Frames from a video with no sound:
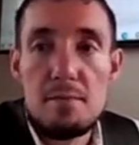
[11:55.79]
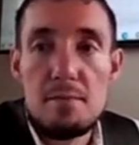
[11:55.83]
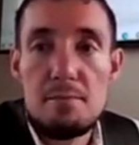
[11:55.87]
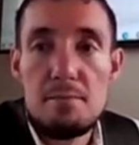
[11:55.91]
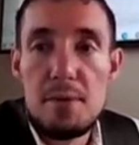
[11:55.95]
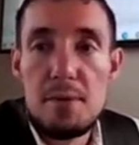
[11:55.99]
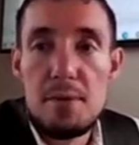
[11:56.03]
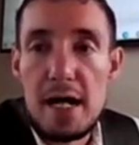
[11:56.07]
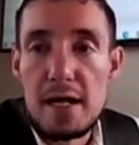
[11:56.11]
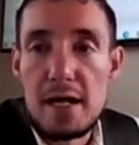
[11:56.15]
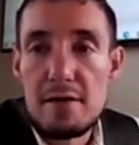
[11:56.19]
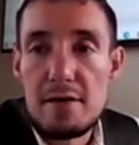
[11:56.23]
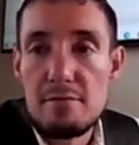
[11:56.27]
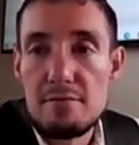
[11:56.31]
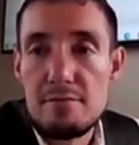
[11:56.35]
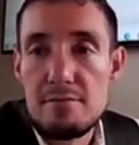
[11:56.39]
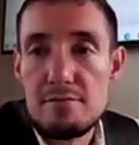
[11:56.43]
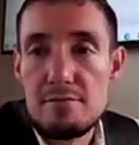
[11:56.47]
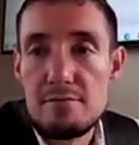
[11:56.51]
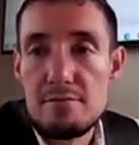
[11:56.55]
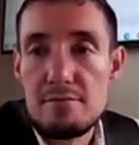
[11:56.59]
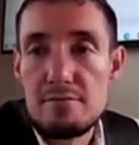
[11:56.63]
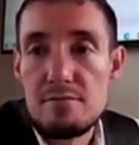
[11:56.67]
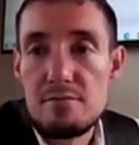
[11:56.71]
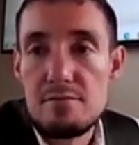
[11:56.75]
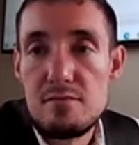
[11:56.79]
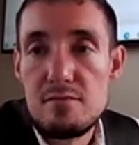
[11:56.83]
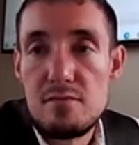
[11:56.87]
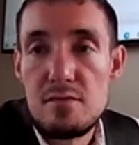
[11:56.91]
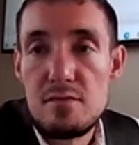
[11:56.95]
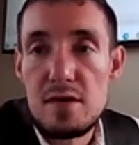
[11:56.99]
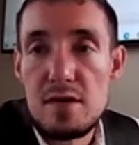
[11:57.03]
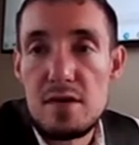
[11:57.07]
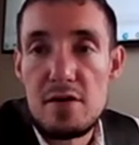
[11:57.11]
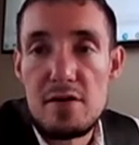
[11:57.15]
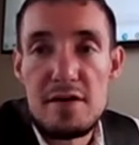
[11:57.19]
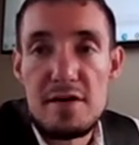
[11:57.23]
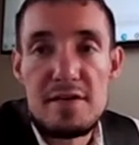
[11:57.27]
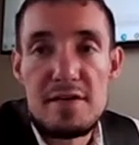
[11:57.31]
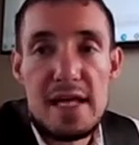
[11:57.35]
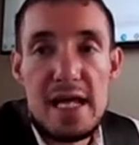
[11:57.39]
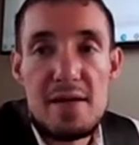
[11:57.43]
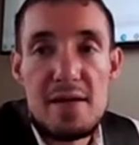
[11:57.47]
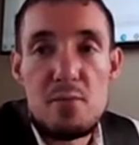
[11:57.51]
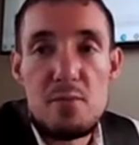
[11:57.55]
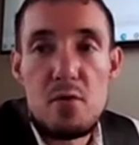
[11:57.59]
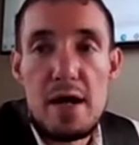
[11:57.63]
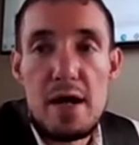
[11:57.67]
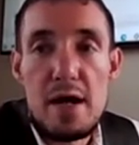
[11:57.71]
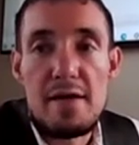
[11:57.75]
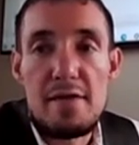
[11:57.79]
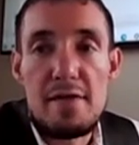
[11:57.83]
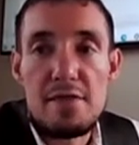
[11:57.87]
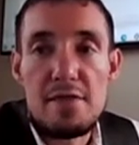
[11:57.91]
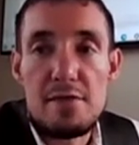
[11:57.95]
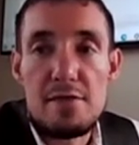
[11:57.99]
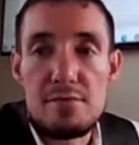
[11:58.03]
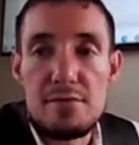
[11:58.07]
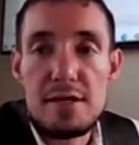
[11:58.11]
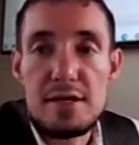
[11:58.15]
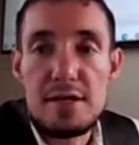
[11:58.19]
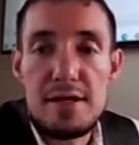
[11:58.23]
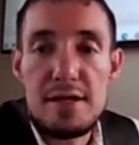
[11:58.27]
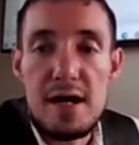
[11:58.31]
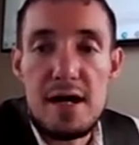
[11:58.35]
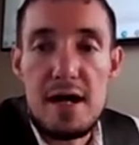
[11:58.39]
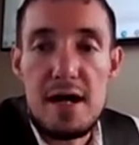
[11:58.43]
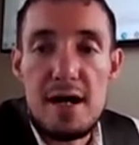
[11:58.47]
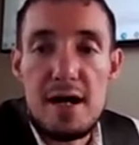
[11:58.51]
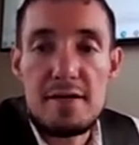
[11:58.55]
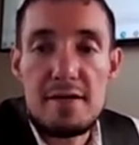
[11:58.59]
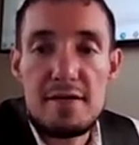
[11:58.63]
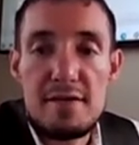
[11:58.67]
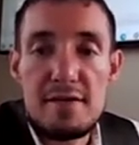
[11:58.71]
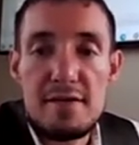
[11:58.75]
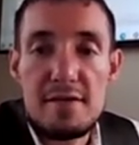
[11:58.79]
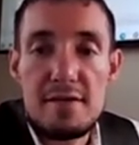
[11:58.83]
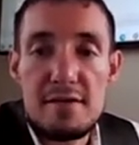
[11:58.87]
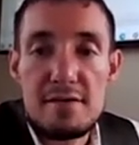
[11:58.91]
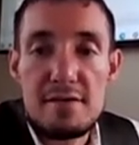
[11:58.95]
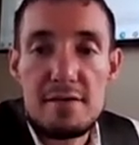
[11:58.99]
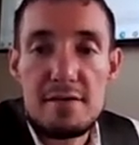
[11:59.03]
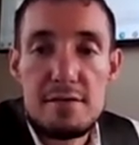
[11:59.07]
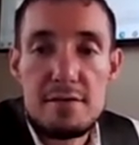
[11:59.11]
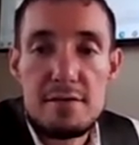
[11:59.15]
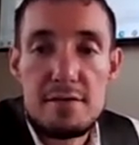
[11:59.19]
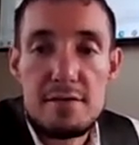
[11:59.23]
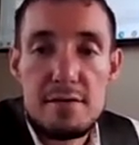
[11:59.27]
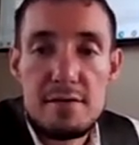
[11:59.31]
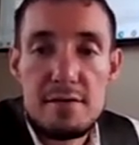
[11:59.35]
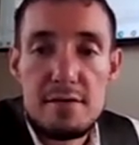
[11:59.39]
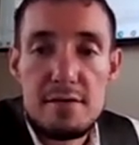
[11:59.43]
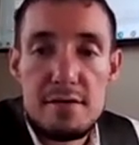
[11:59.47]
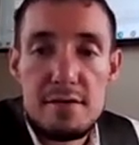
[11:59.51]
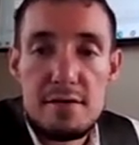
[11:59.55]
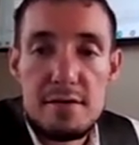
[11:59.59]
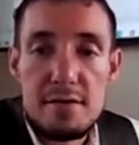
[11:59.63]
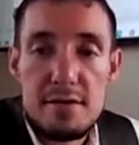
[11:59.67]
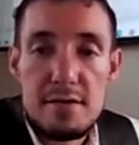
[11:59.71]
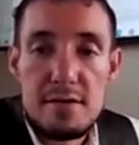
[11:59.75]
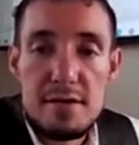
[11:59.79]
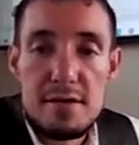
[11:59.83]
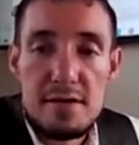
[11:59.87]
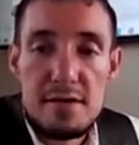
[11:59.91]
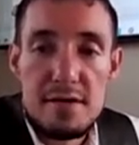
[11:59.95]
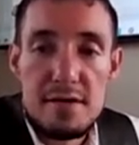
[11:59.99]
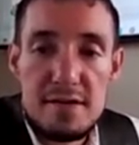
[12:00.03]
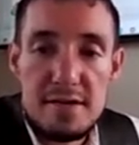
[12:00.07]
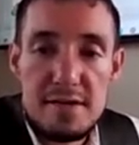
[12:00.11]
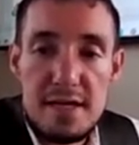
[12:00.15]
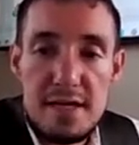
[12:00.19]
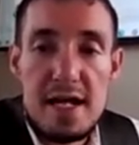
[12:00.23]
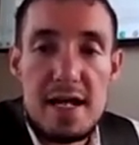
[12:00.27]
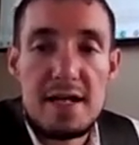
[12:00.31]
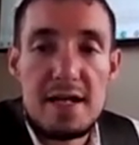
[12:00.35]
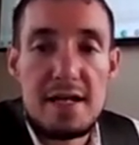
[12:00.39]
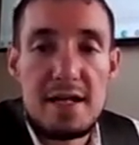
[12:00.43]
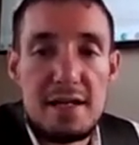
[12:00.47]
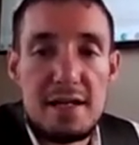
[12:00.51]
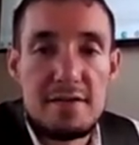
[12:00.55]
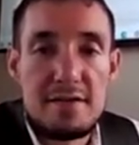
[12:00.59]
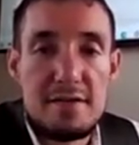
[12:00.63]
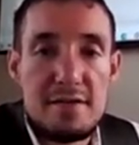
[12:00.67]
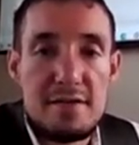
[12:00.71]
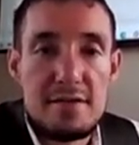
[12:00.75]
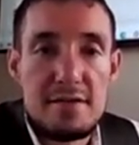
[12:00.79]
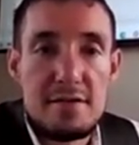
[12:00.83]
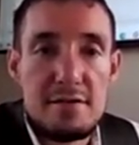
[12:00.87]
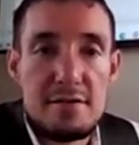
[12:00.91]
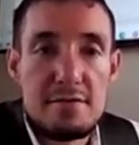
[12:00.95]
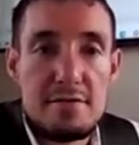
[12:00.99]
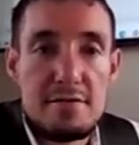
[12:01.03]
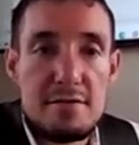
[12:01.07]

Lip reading: But they're the same way. 3 dots, settings.